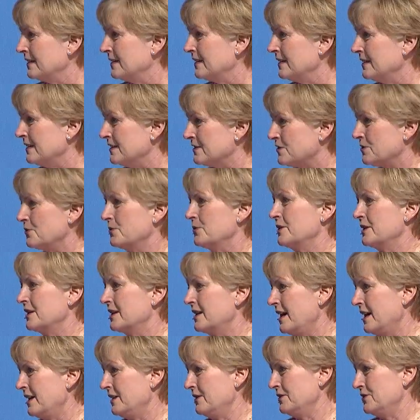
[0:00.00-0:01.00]
he's going to
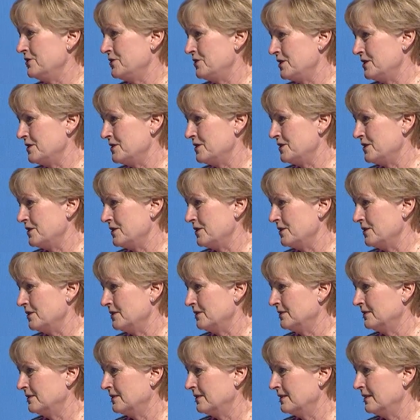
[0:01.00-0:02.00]
college this year.
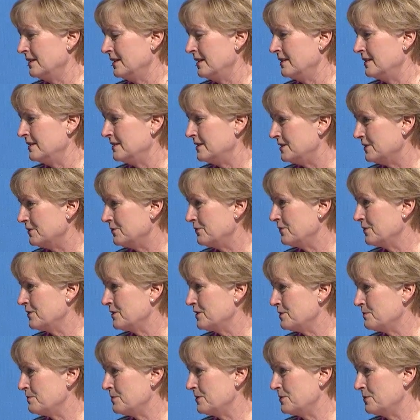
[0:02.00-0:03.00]
And the
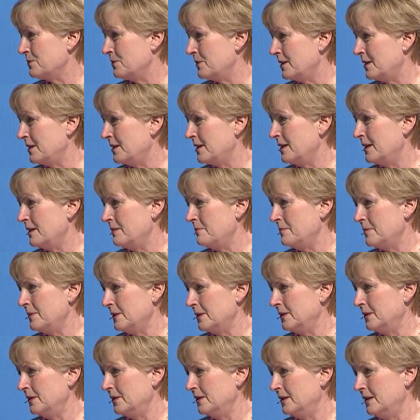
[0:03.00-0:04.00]
difference between a
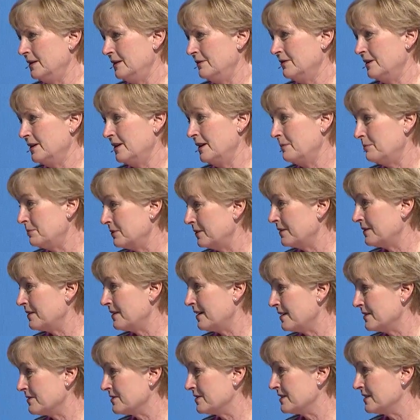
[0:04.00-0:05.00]
bill of a couple of
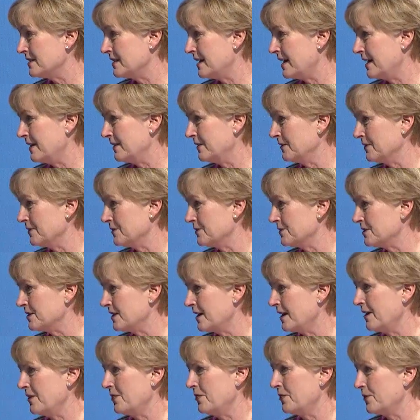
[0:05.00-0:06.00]
$1,000s
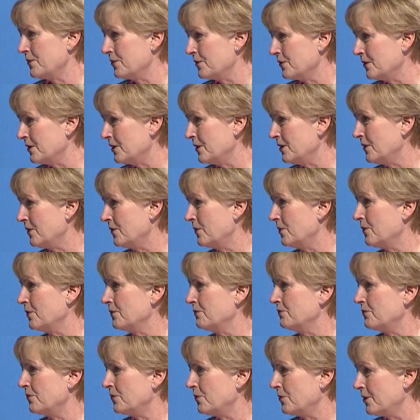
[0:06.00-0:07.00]
and $30,000 or
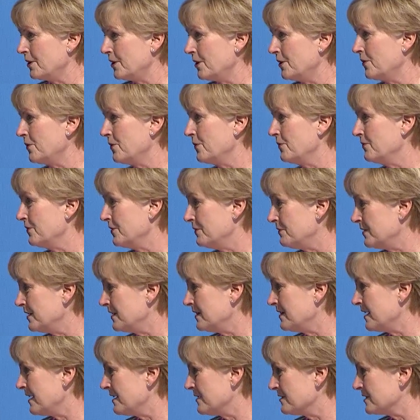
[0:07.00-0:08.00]
$40,000 or
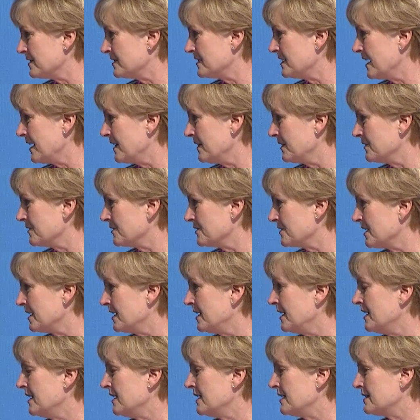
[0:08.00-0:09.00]
$50,000
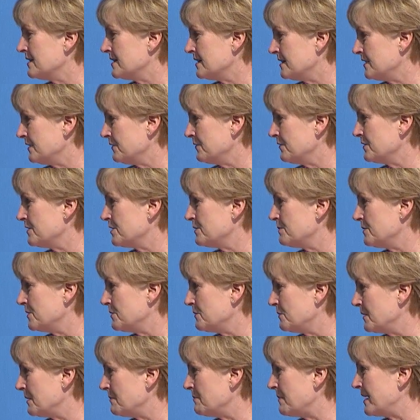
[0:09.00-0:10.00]
is the difference
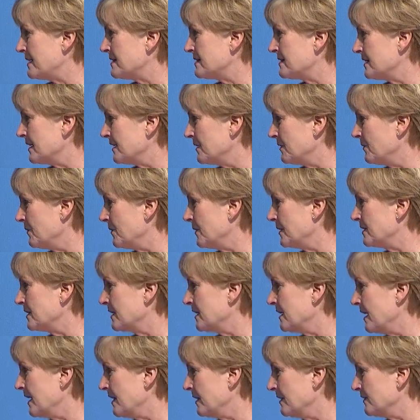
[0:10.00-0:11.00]
between my son going to
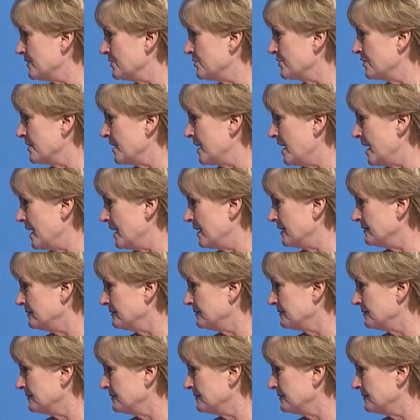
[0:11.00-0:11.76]
college or not.